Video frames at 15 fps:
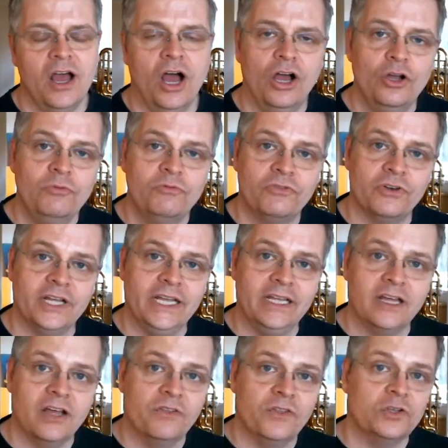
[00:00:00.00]
Hopefully
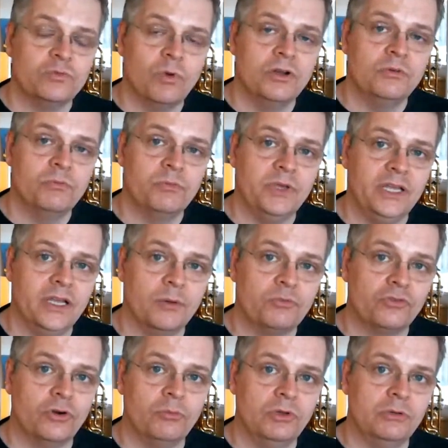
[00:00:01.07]
those won't be a
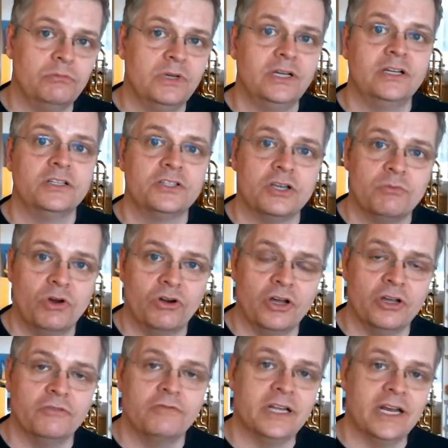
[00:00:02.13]
problem tomorrow
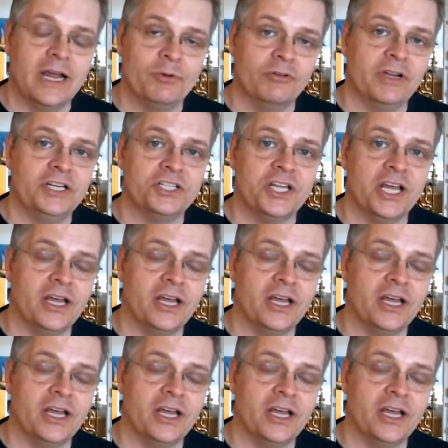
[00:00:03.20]
for Dynamic Range Day.